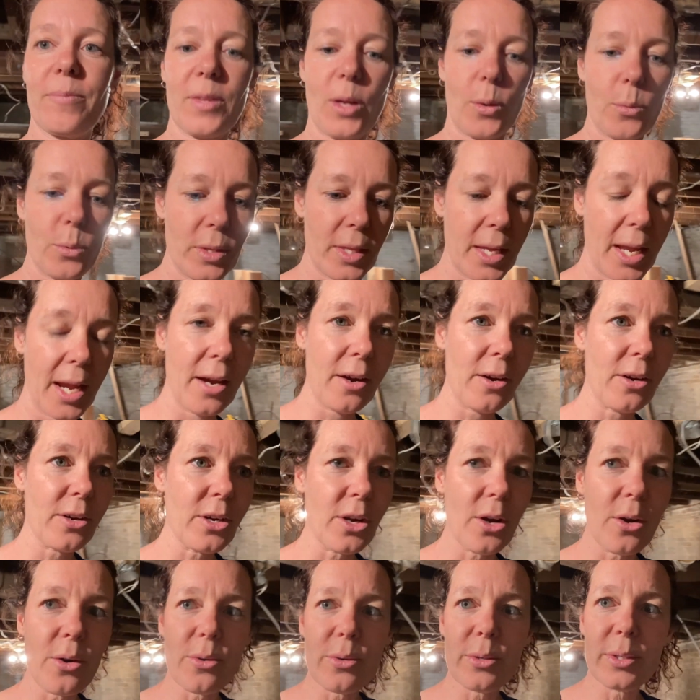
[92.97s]
where the air
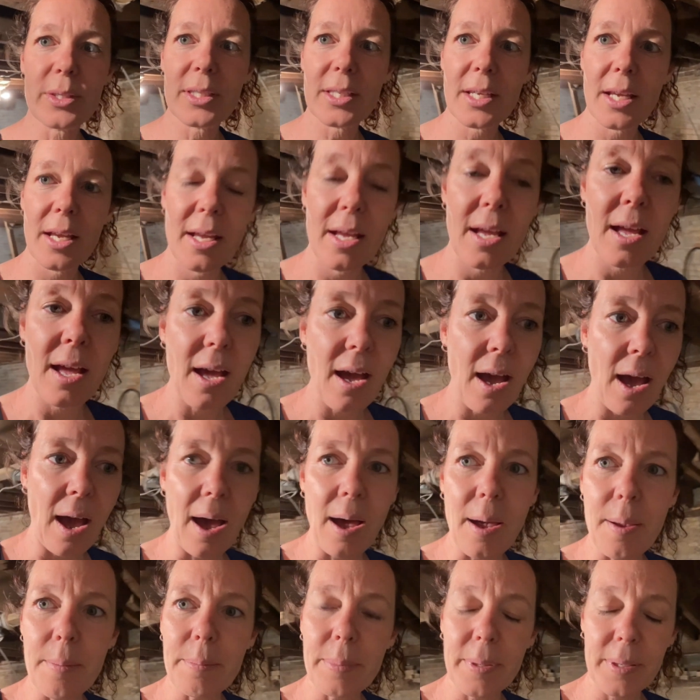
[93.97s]
goes
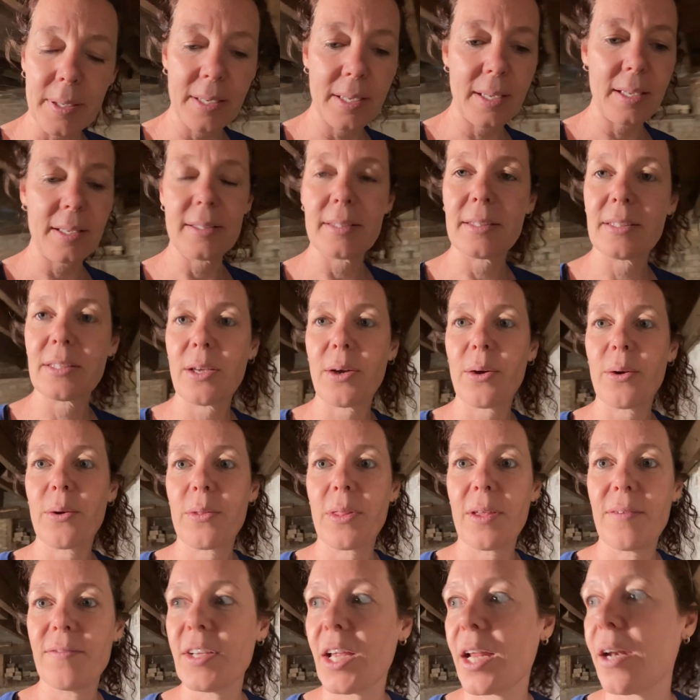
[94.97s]
up, and so
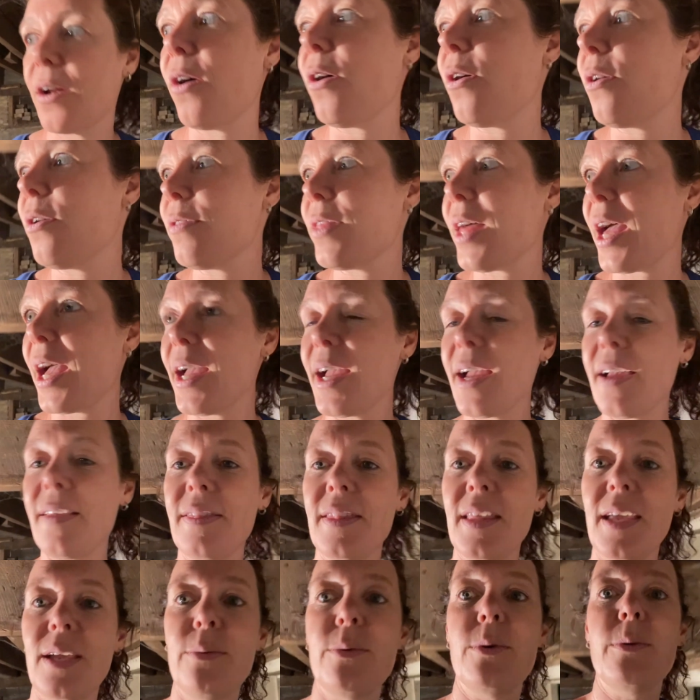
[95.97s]
they've done all of that,
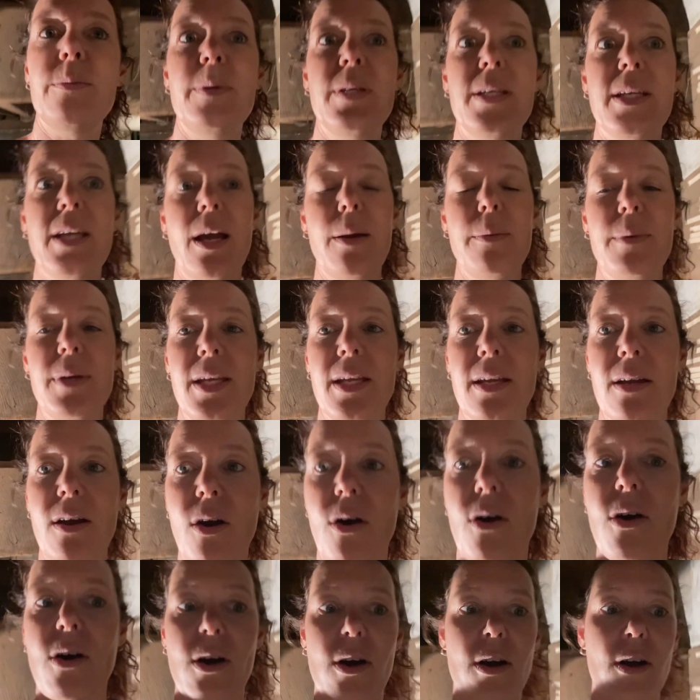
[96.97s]
and they will be coming
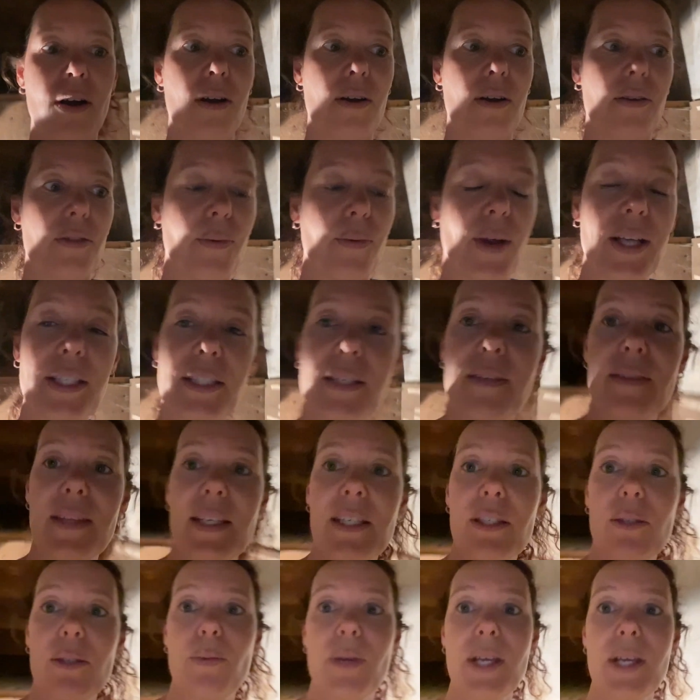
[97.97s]
on the rest of
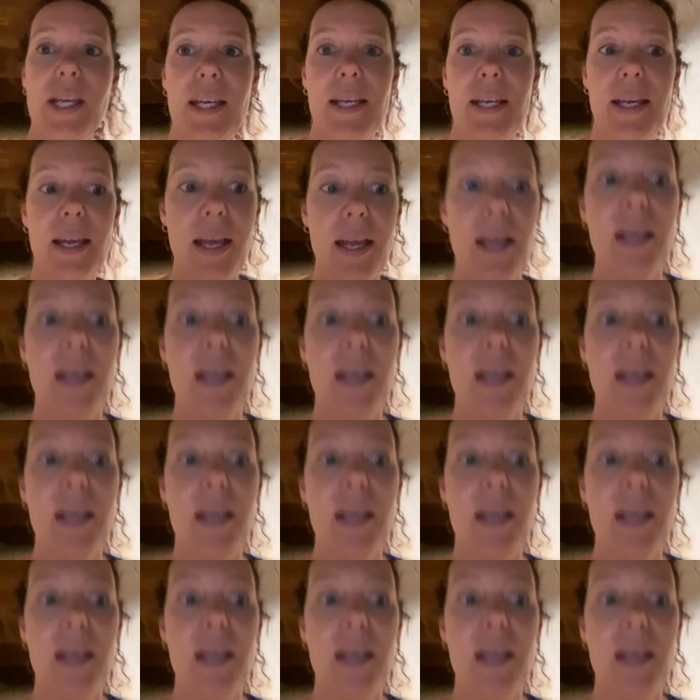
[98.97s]
this week